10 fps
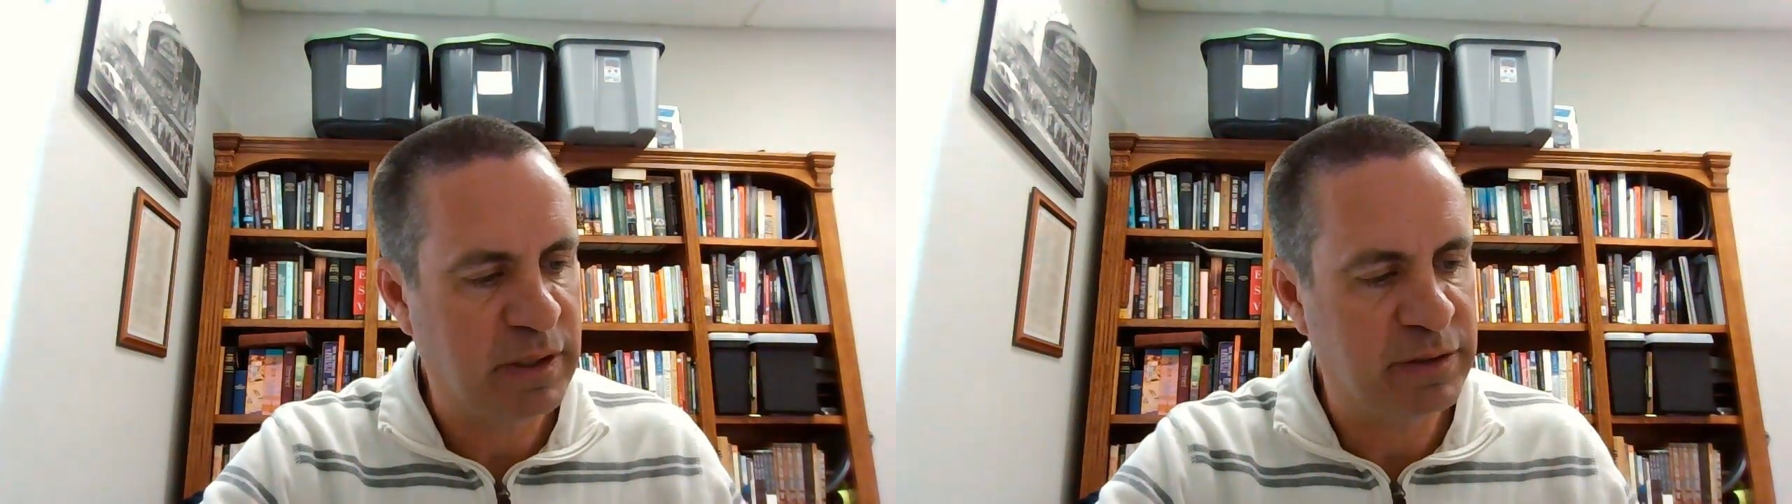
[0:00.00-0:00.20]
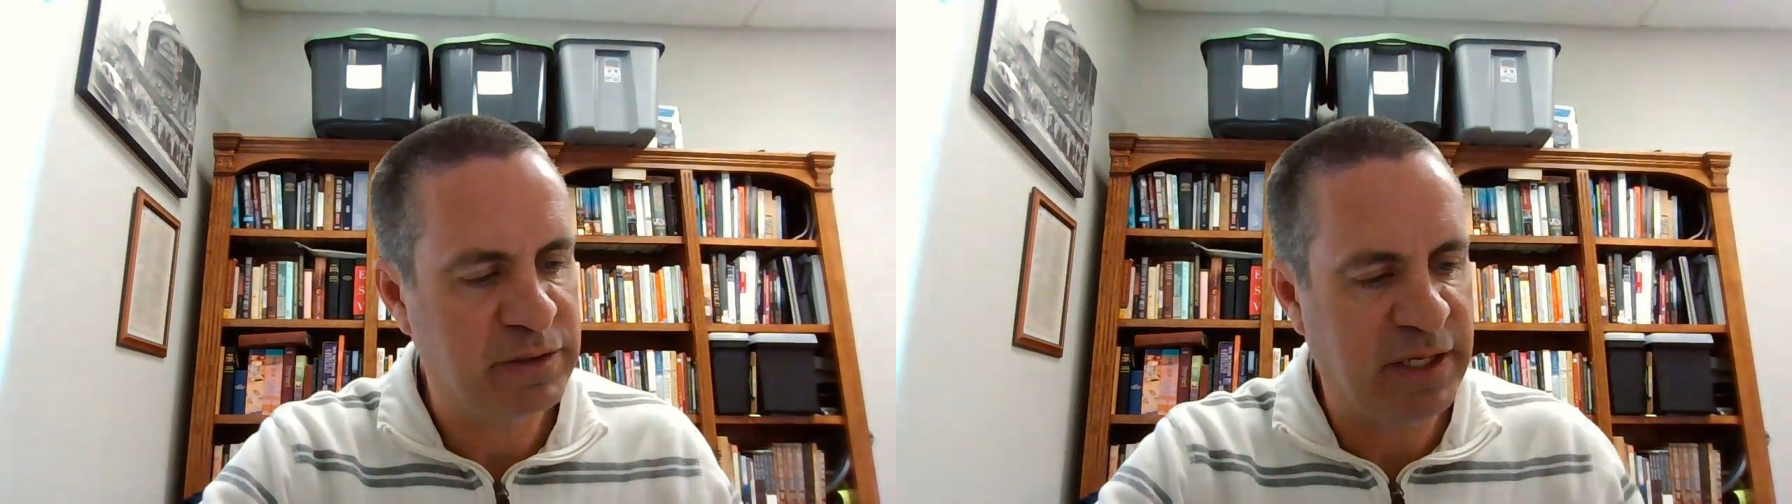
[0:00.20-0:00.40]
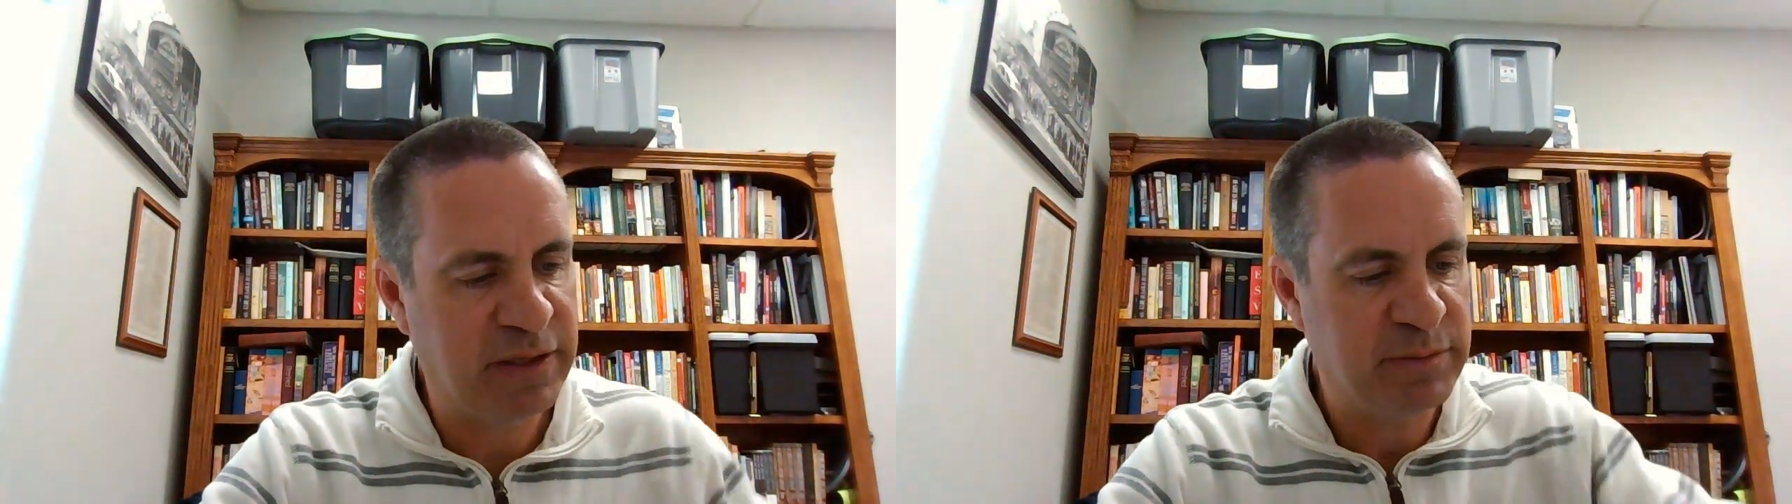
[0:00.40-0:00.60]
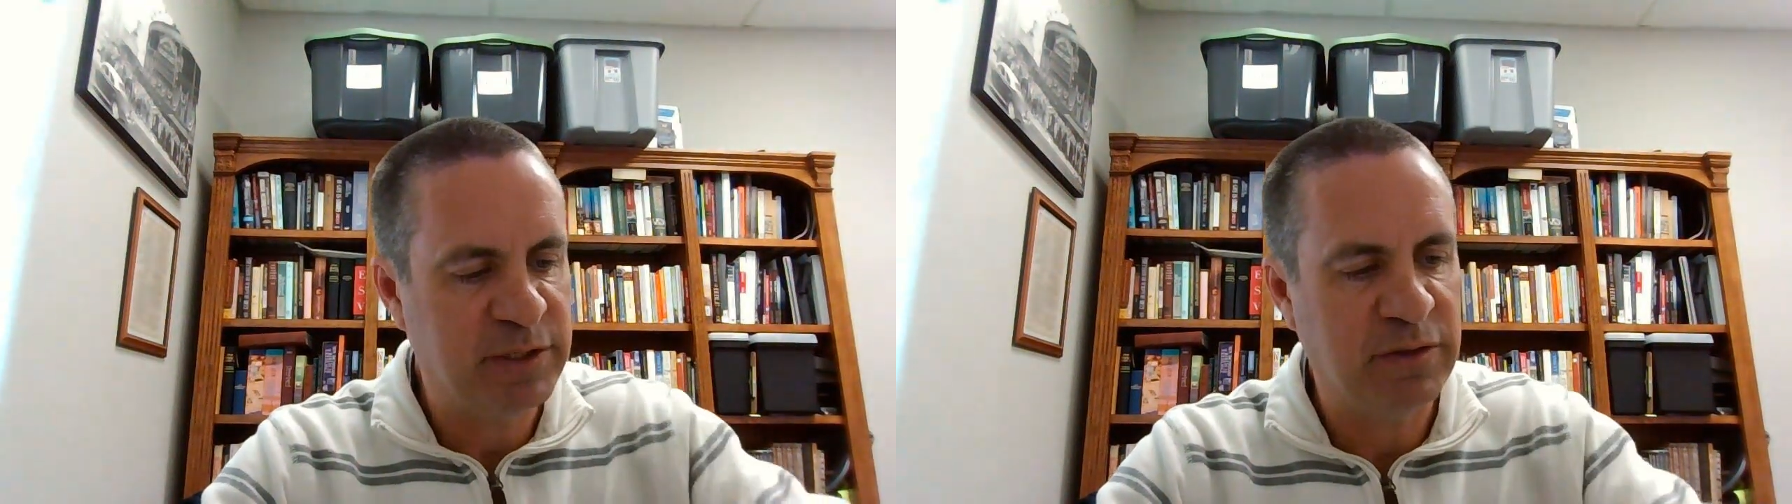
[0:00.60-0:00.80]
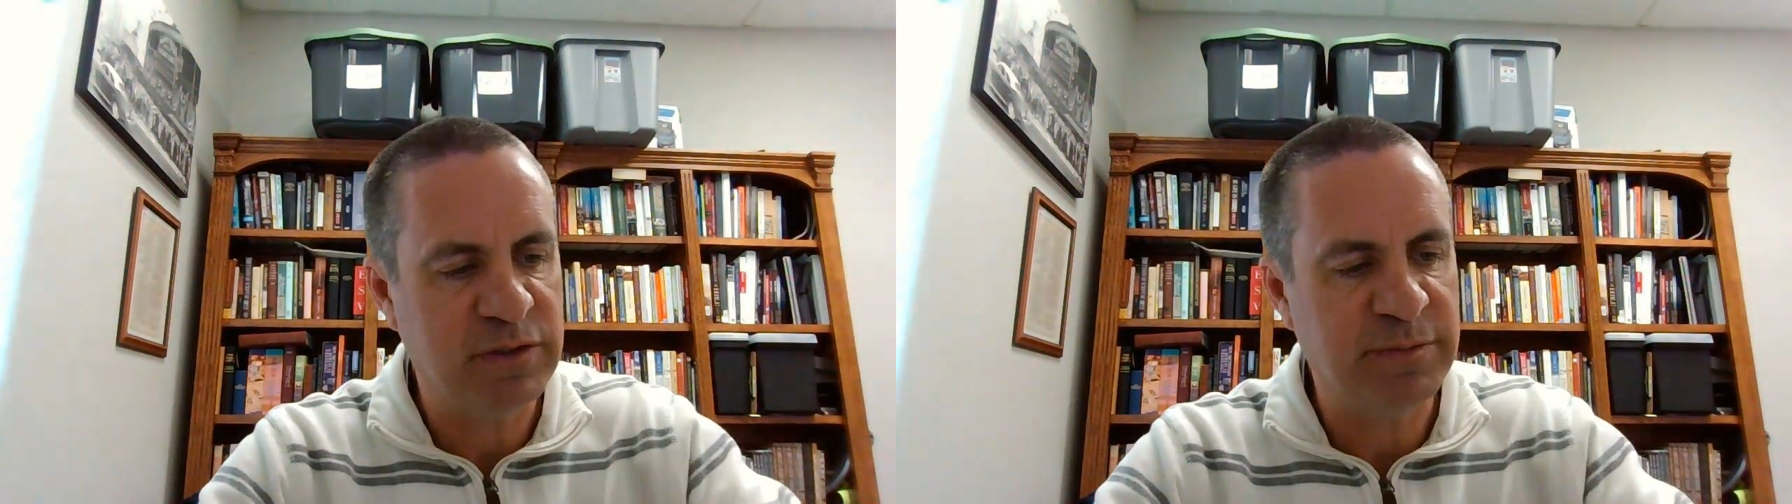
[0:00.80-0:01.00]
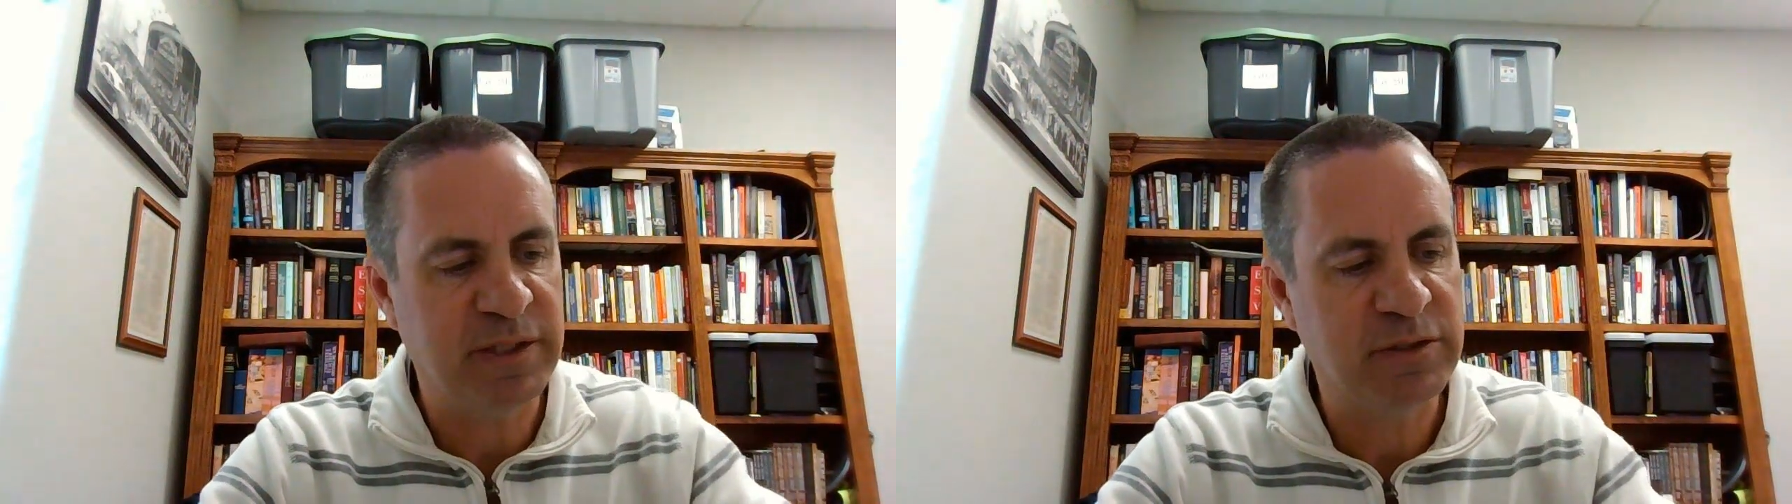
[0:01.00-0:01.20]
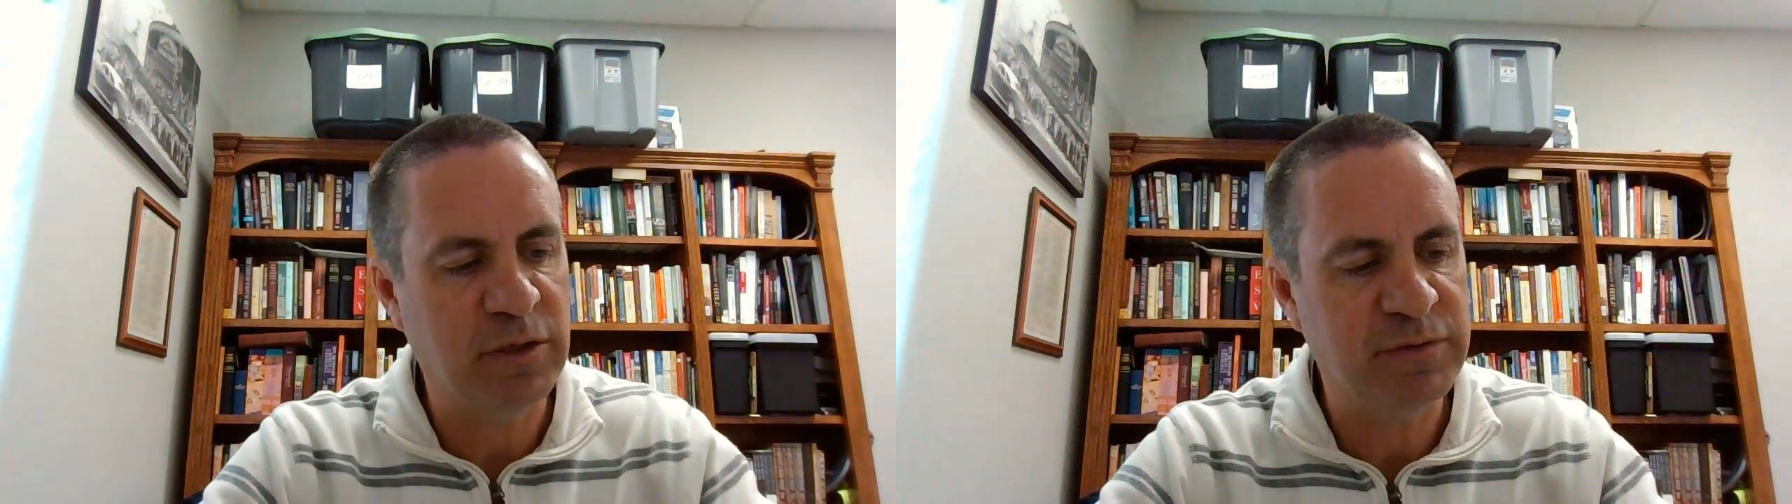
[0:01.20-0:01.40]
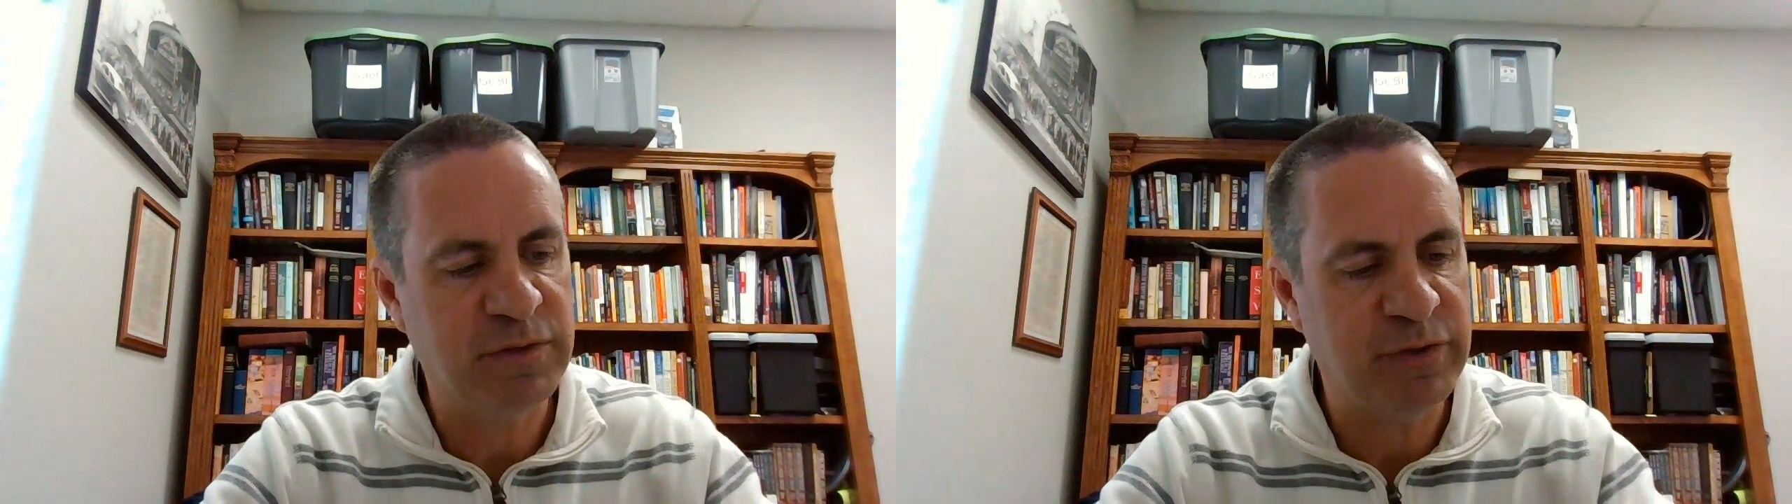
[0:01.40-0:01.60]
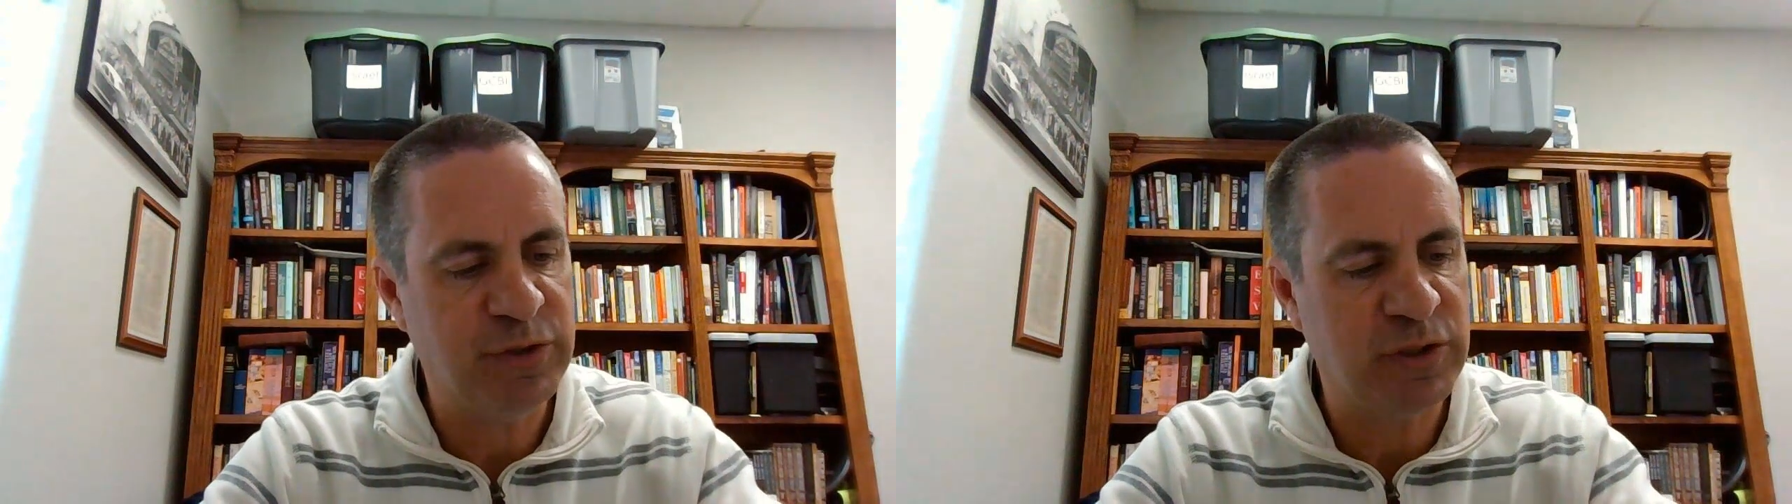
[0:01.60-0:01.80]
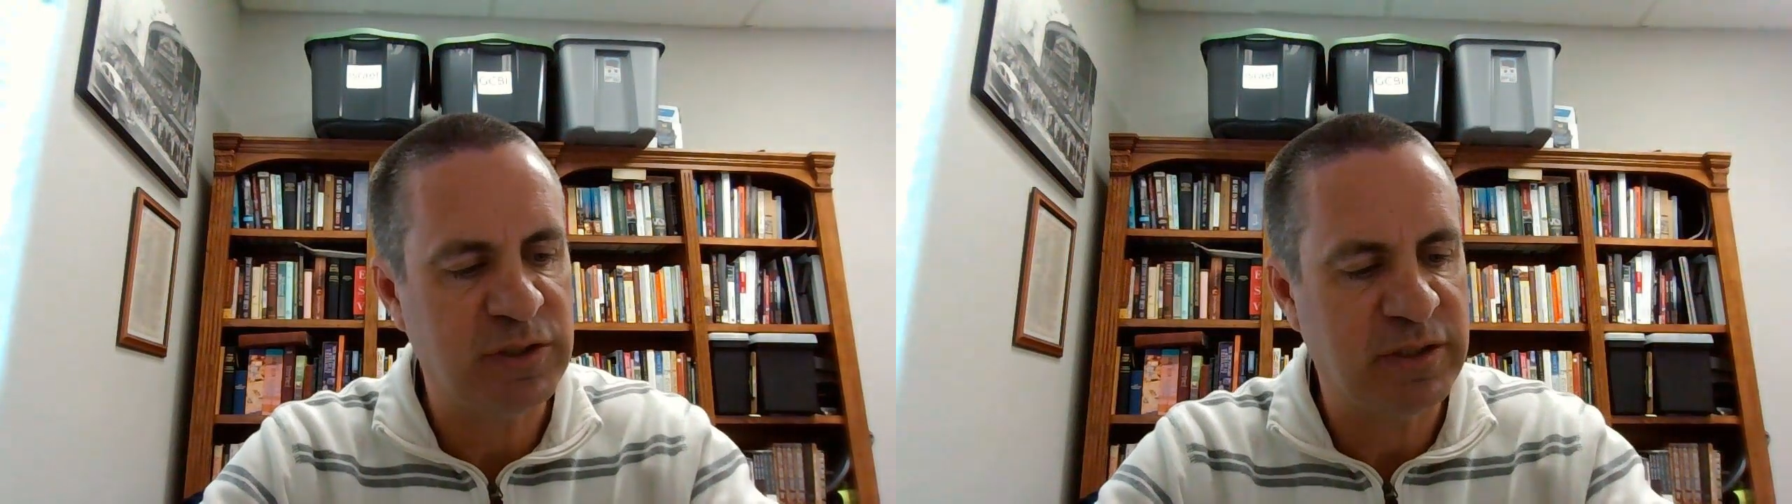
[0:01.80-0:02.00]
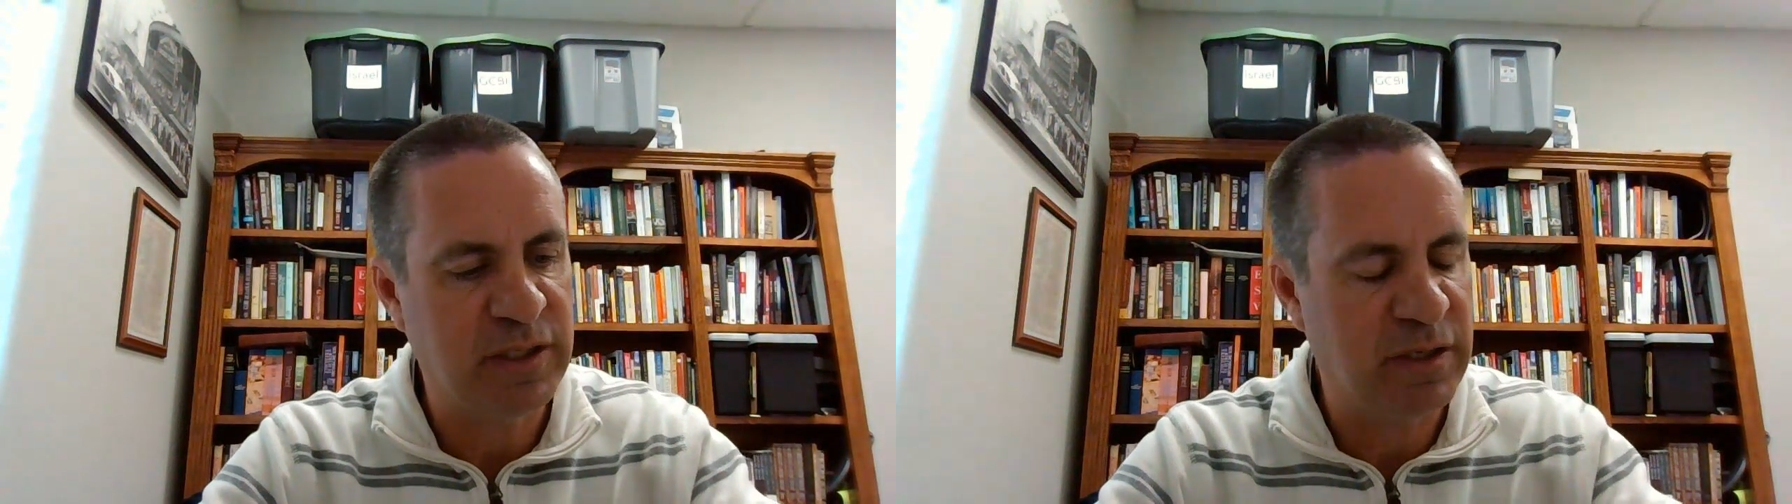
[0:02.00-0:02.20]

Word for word: understand themselves as being self sufficient.